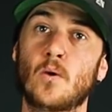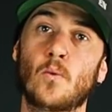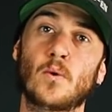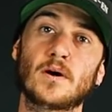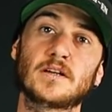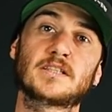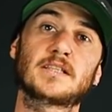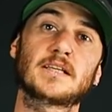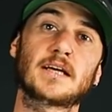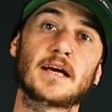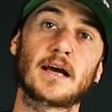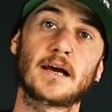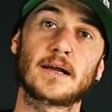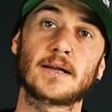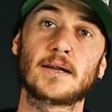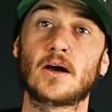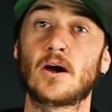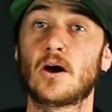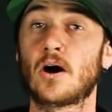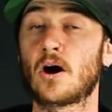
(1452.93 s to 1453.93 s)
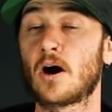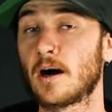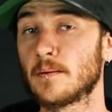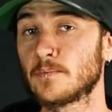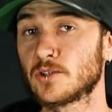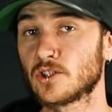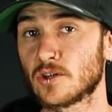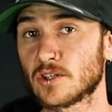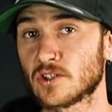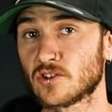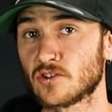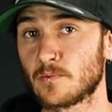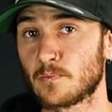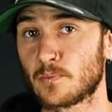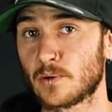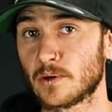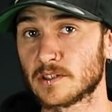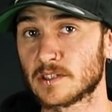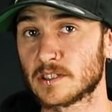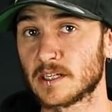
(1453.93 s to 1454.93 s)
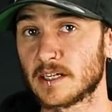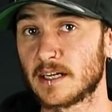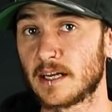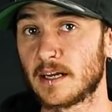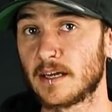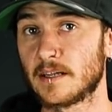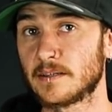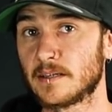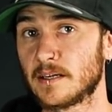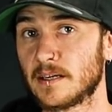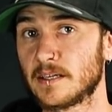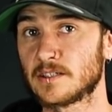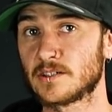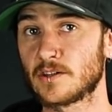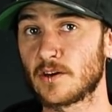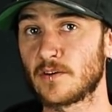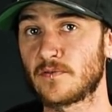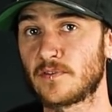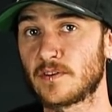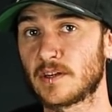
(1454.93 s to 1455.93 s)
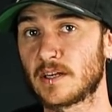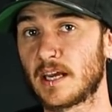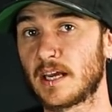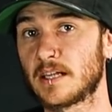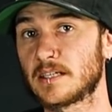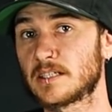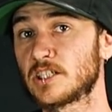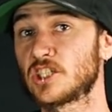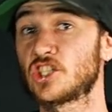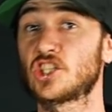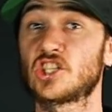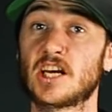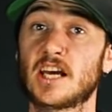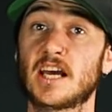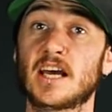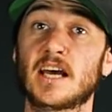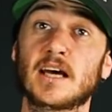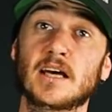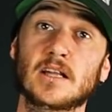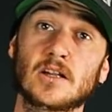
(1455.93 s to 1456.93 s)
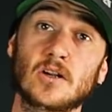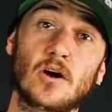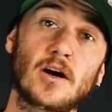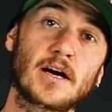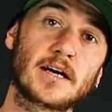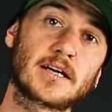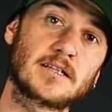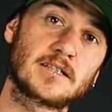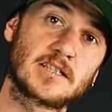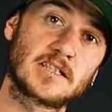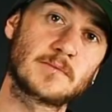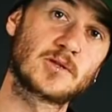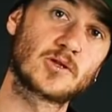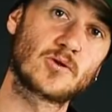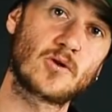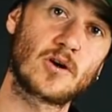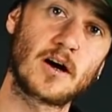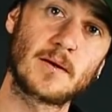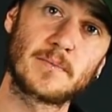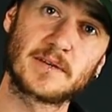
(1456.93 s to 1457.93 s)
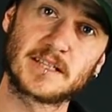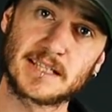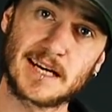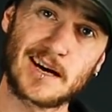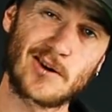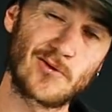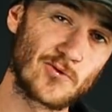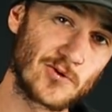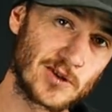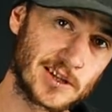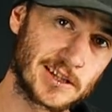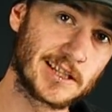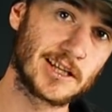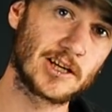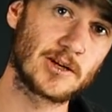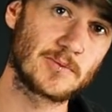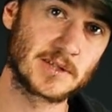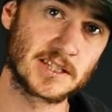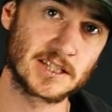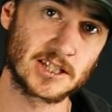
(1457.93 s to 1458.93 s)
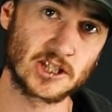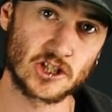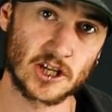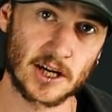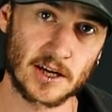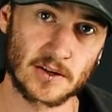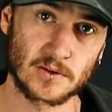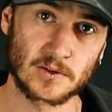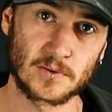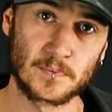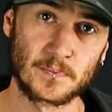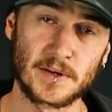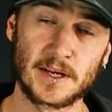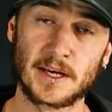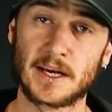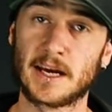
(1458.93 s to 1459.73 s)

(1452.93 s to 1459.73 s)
Once again, I'm Josh from Bonsai-En. Don't forget to share, like, and subscribe, as that really helps this channel.